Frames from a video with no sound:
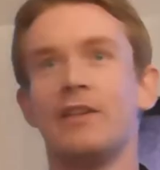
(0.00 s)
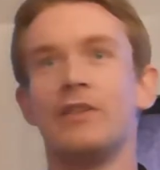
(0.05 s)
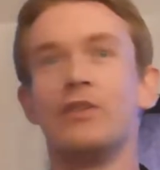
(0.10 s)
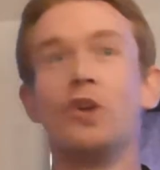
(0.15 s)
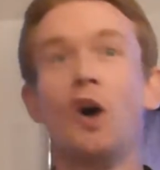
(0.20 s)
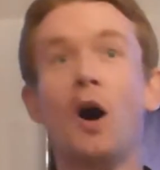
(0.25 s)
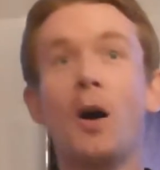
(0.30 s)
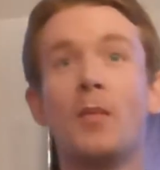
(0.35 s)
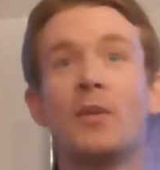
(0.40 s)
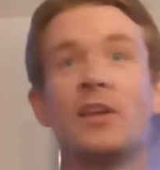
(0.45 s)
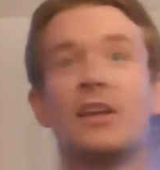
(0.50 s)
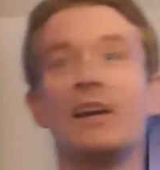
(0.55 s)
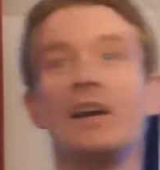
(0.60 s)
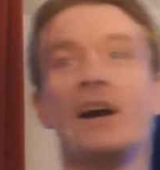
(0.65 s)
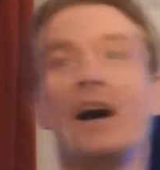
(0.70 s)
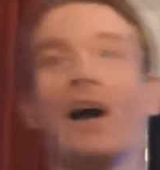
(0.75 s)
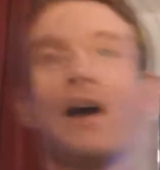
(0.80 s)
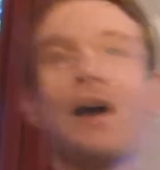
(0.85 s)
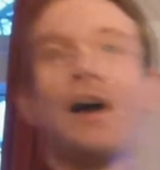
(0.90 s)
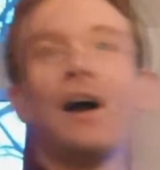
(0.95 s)
Normally,
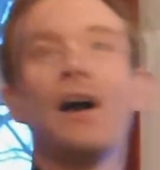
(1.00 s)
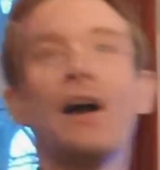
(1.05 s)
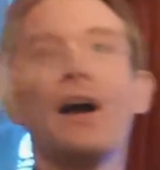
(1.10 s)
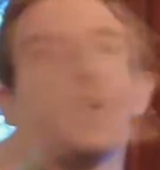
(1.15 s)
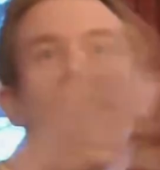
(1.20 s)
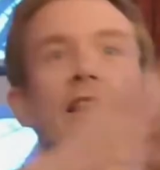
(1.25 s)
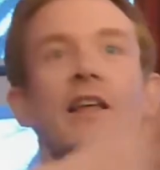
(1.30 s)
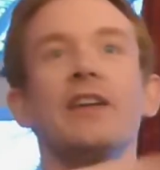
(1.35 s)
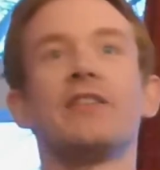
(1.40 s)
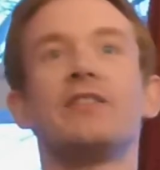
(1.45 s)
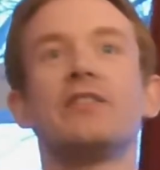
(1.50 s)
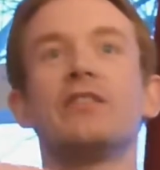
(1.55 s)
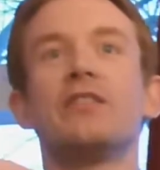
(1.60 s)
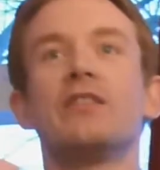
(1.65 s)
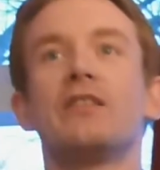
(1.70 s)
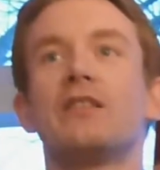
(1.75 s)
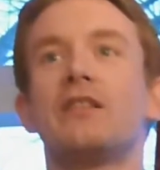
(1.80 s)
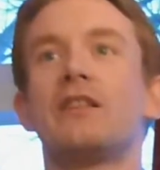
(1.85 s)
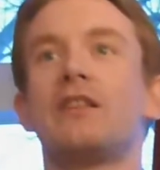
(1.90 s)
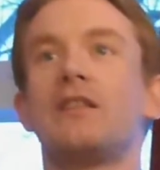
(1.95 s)
I, I like
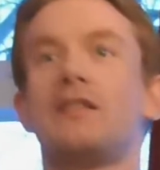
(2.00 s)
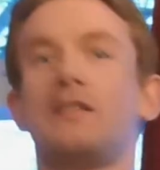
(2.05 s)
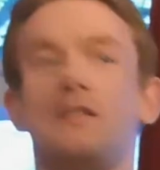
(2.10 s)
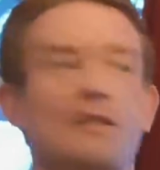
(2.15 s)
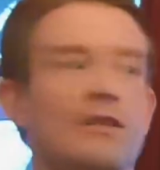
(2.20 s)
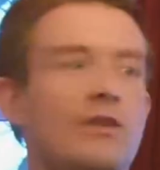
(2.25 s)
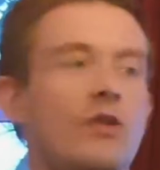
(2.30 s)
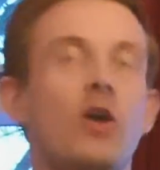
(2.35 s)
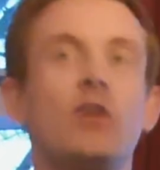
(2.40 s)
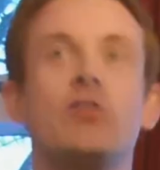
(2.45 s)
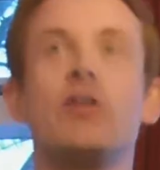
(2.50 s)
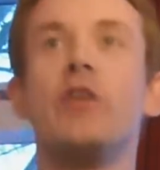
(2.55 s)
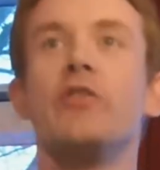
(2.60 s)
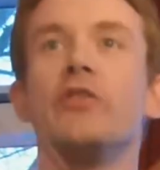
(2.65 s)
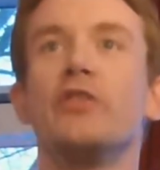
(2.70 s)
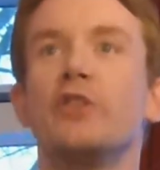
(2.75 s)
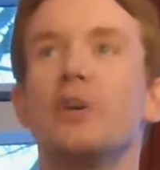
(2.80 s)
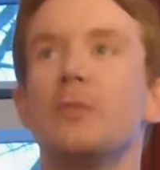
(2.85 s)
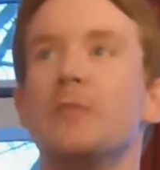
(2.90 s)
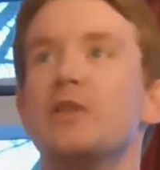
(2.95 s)
to go
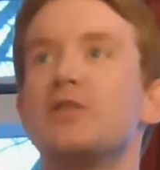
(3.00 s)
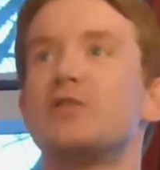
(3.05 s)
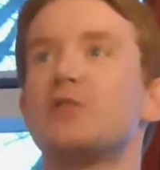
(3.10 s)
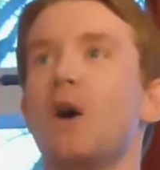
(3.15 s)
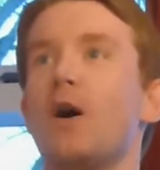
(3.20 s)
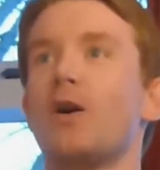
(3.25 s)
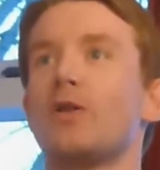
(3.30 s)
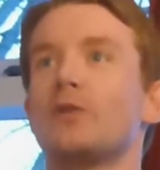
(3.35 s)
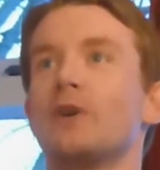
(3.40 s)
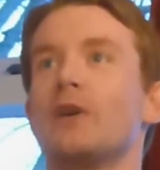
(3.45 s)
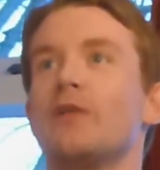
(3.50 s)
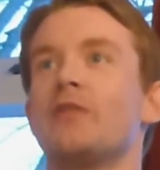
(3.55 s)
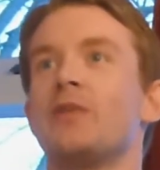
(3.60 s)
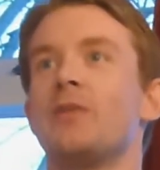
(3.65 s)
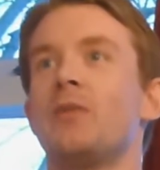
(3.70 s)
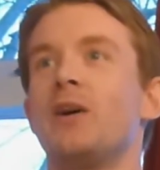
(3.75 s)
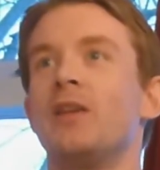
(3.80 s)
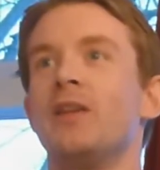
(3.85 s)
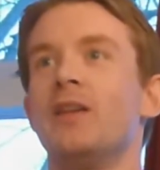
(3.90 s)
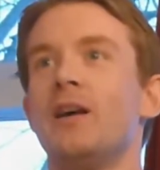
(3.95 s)
around the room and talk to
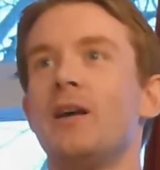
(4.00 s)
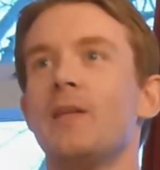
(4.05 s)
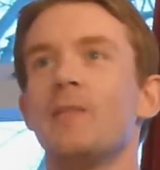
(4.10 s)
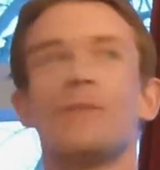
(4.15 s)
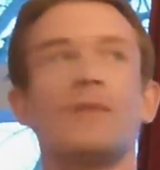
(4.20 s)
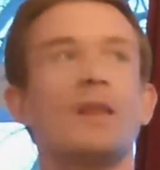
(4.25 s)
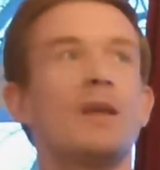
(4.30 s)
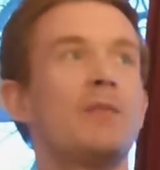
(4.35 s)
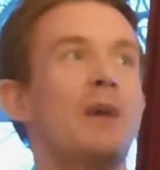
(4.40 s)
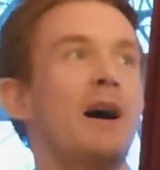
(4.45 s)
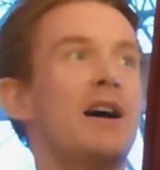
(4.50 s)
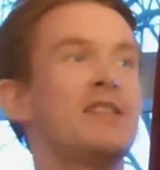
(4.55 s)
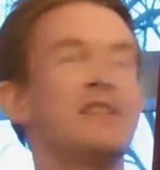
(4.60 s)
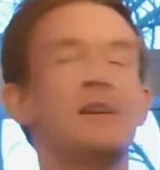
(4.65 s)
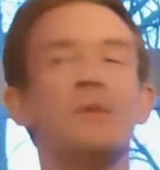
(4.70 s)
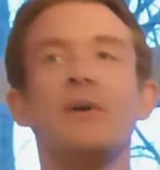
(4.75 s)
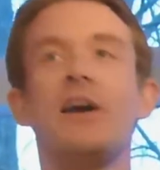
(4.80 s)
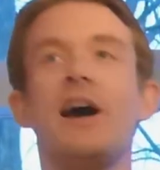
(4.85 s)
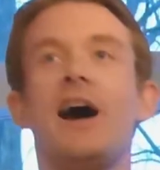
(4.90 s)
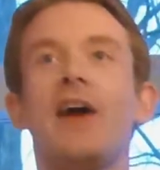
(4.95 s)
everyone. But I
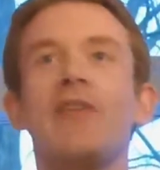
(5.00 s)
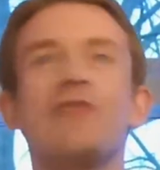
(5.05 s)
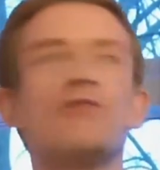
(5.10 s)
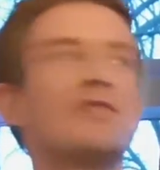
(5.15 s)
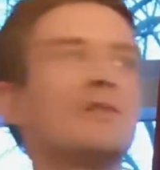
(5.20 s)
see we have